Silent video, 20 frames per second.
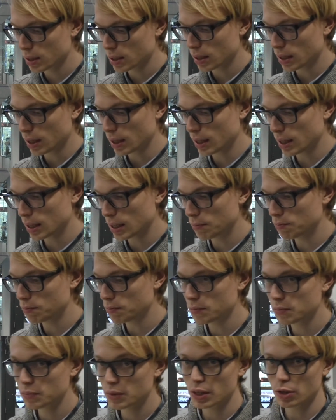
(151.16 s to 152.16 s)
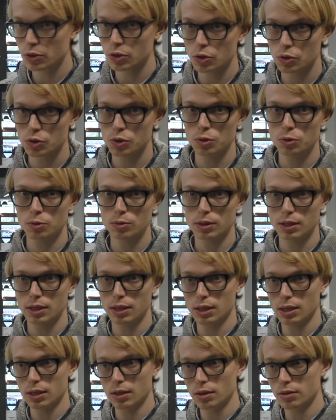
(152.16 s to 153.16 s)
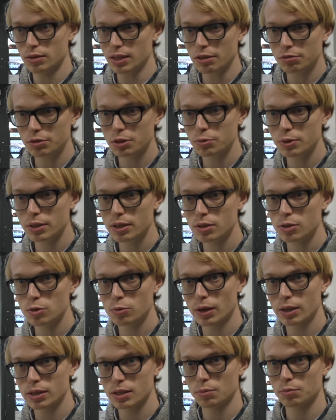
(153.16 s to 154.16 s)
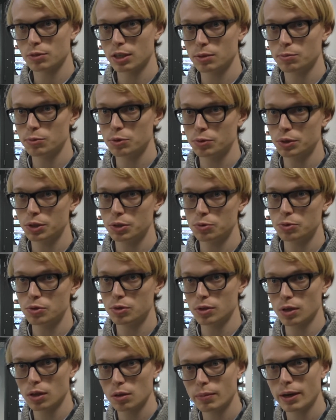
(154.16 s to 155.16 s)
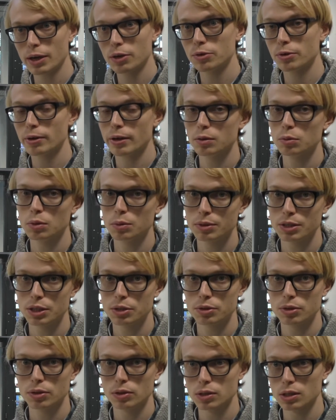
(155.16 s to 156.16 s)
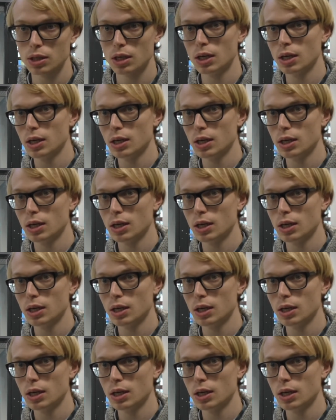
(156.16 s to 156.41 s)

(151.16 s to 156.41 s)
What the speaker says: There's also safety reasons why sometimes we use non-biodegradable materials.